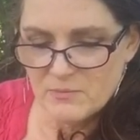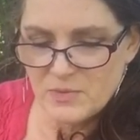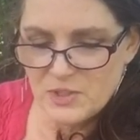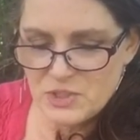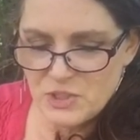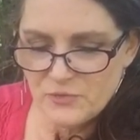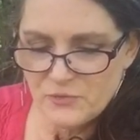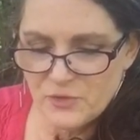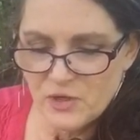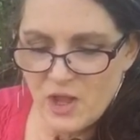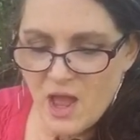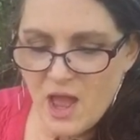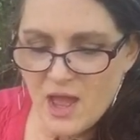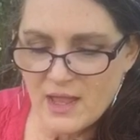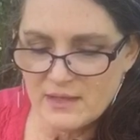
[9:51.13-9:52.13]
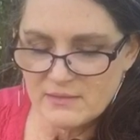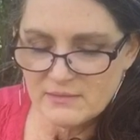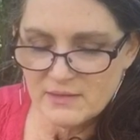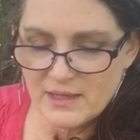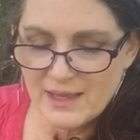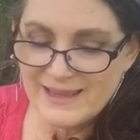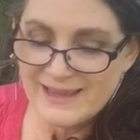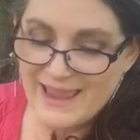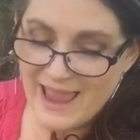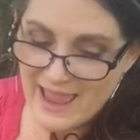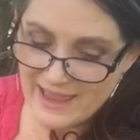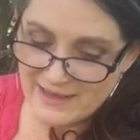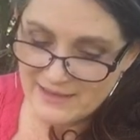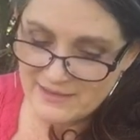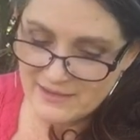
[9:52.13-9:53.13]
but you forgot,
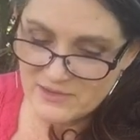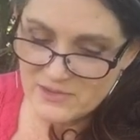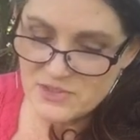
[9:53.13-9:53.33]
again,